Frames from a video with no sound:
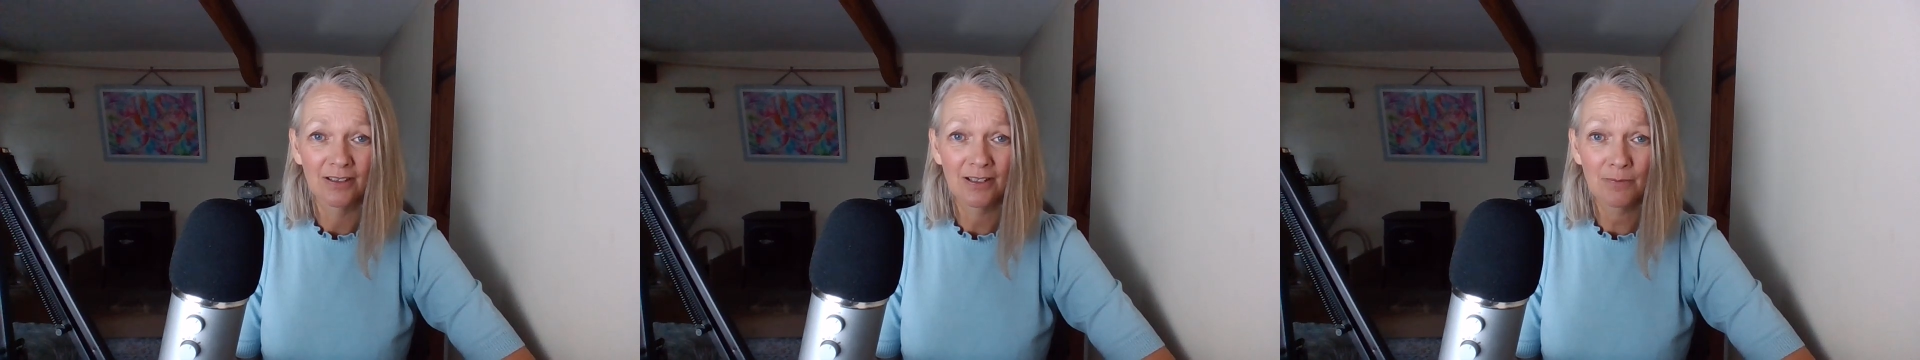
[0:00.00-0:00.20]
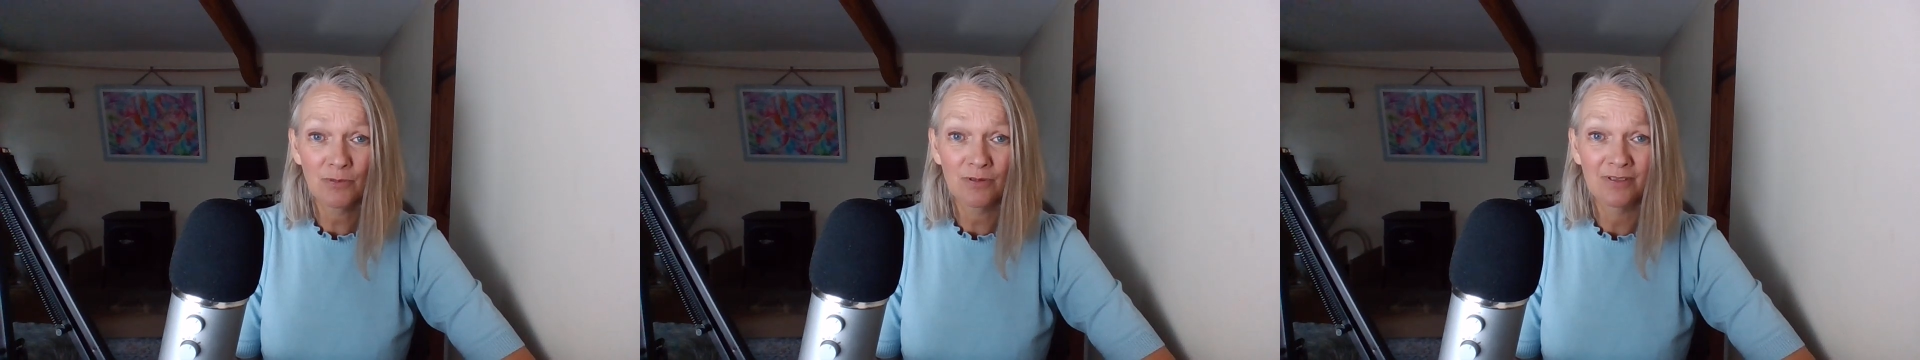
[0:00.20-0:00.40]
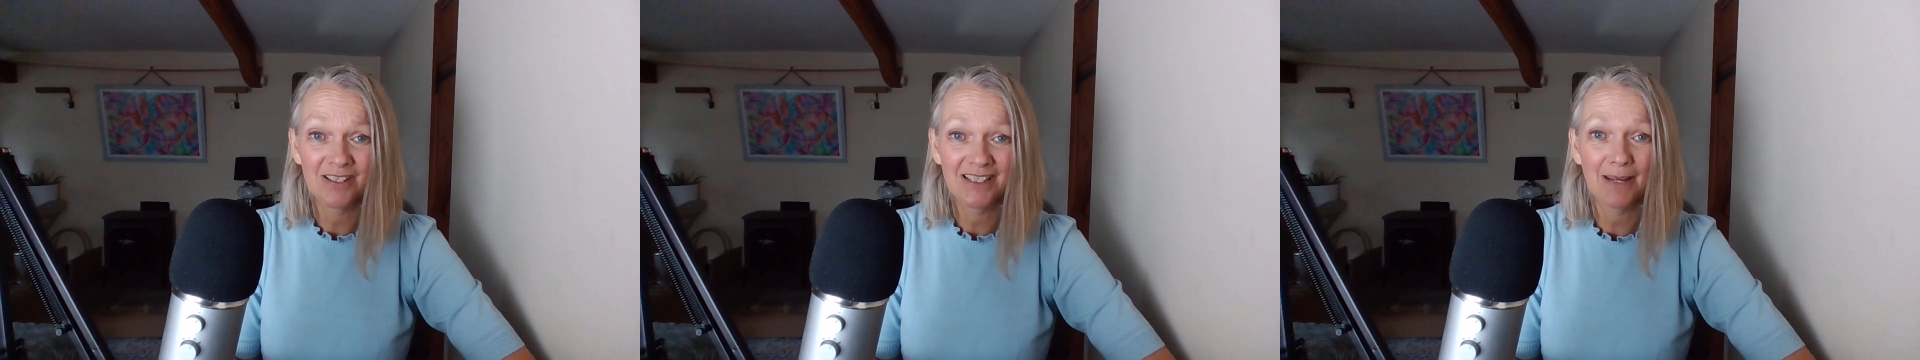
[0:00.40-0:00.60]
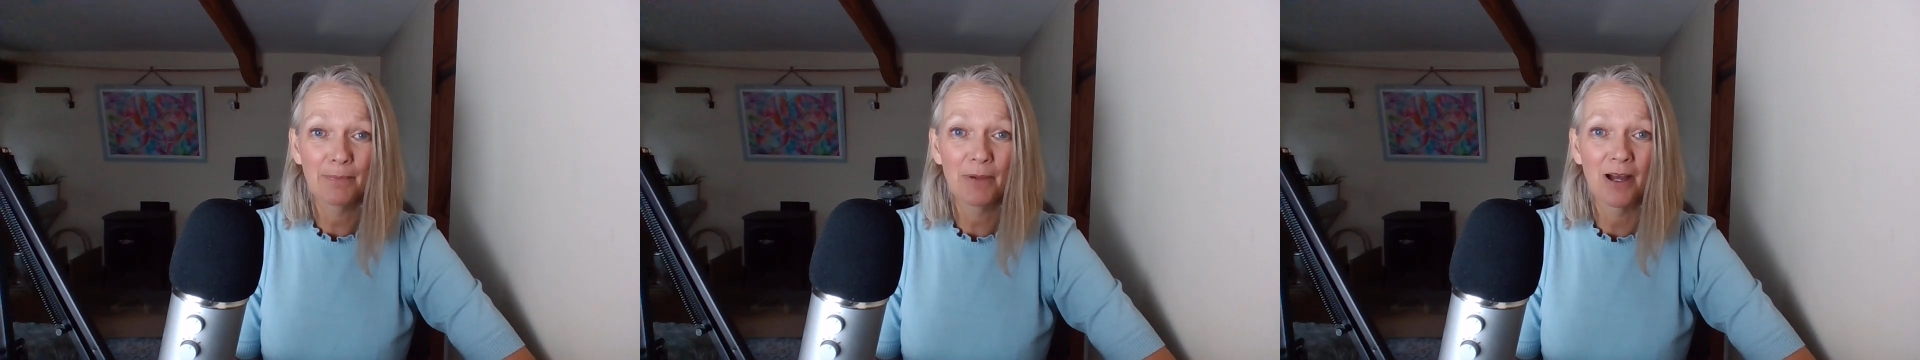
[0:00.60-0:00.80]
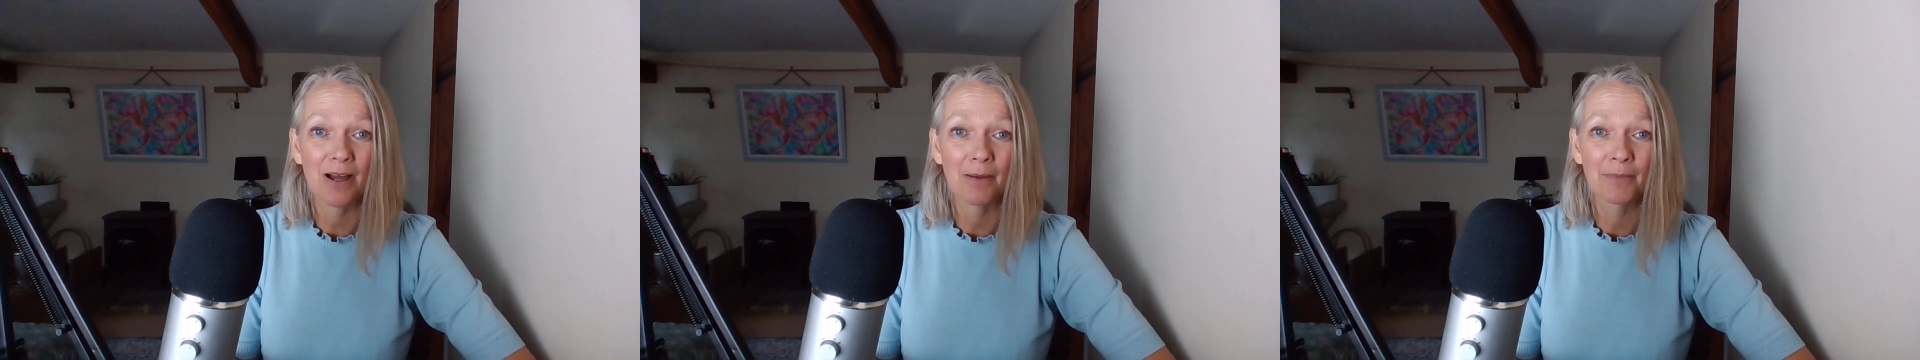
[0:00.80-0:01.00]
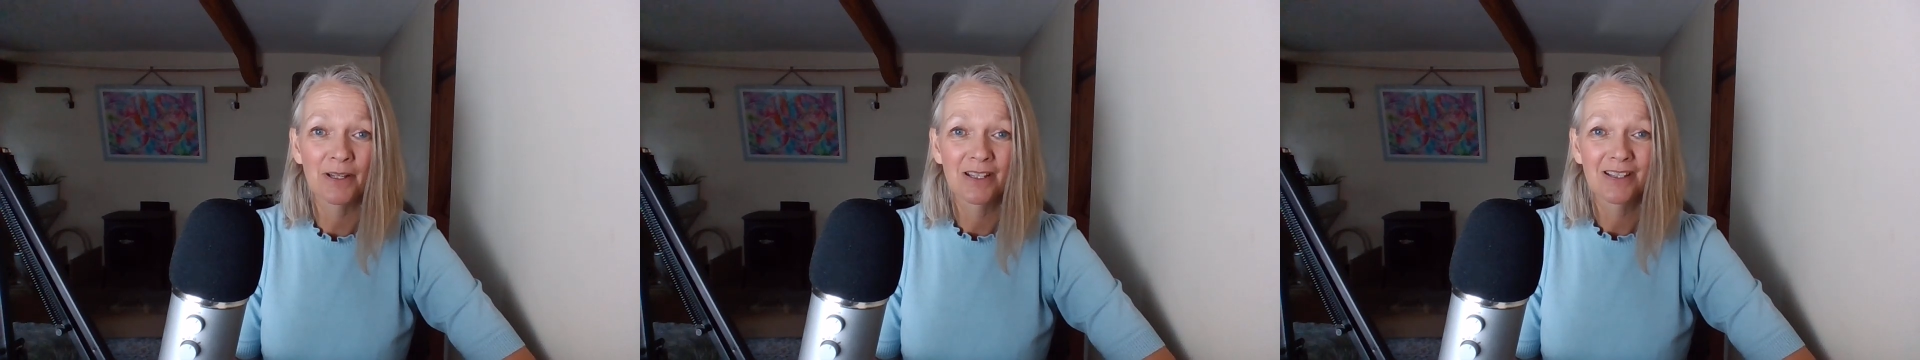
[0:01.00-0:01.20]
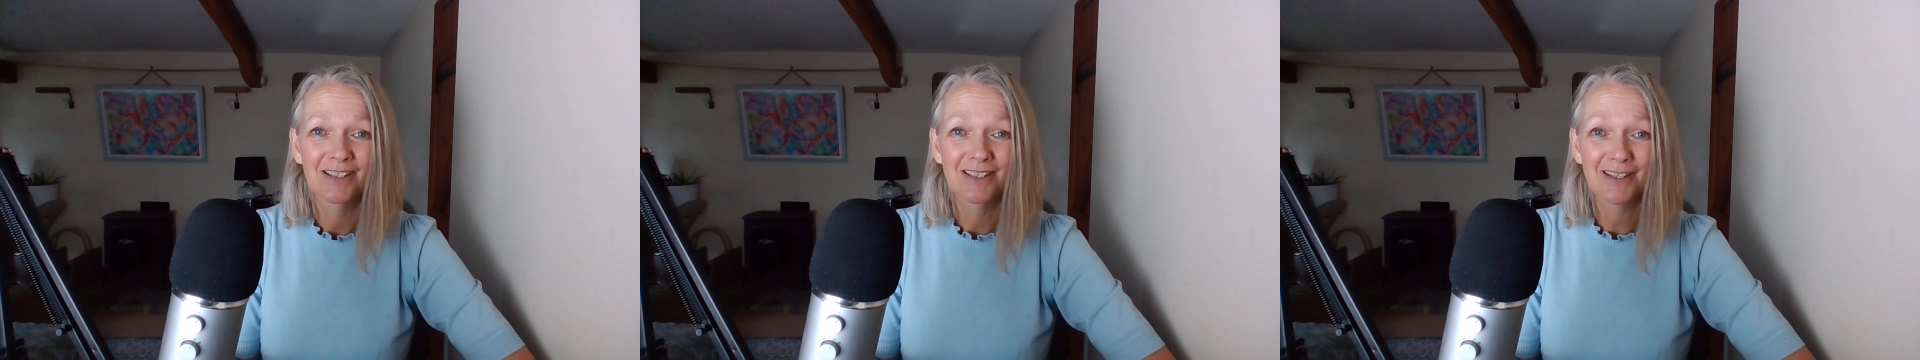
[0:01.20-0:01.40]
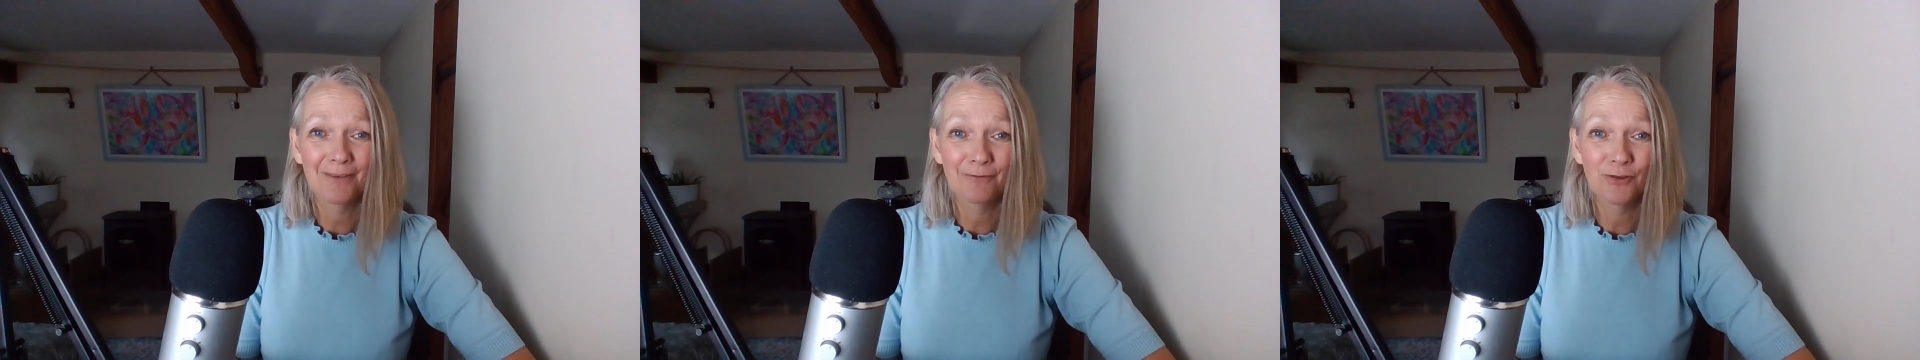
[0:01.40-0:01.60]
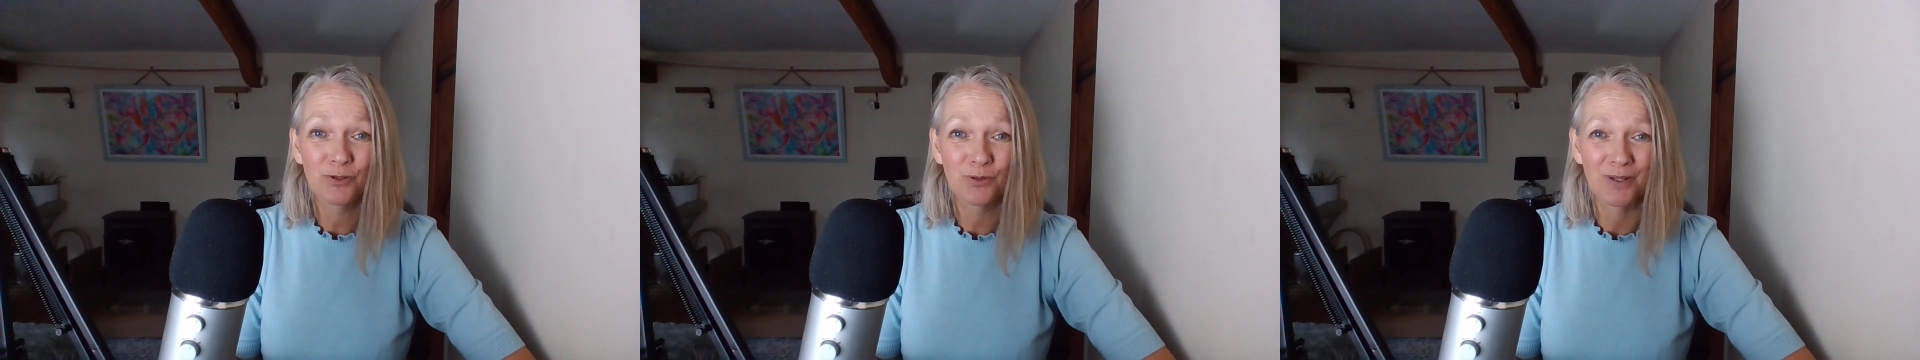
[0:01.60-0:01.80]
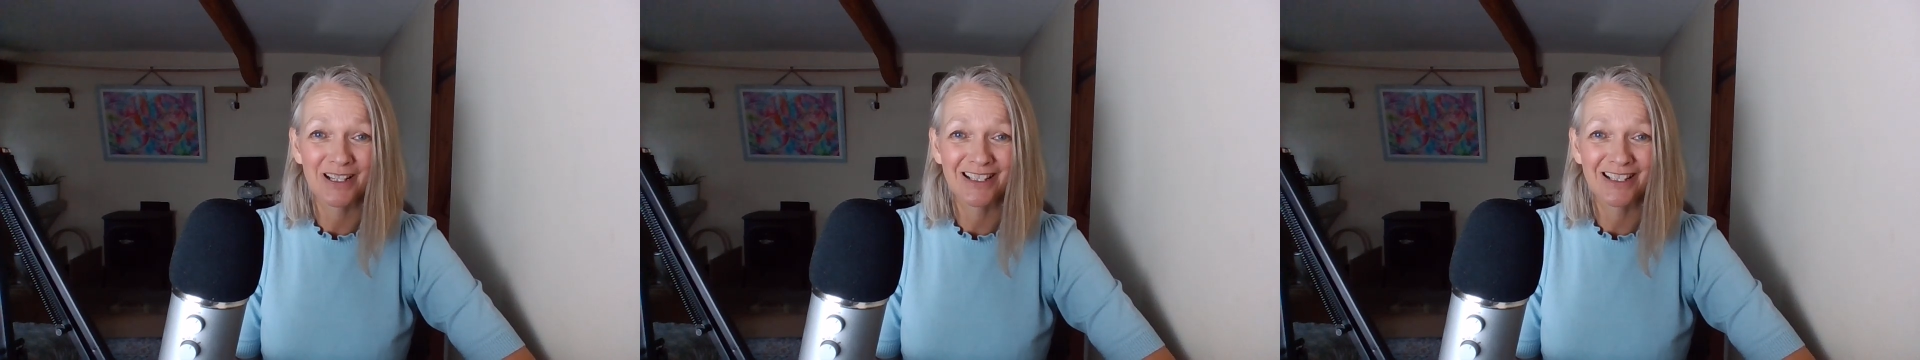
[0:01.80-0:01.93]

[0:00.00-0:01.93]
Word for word: Come on, step up, step forward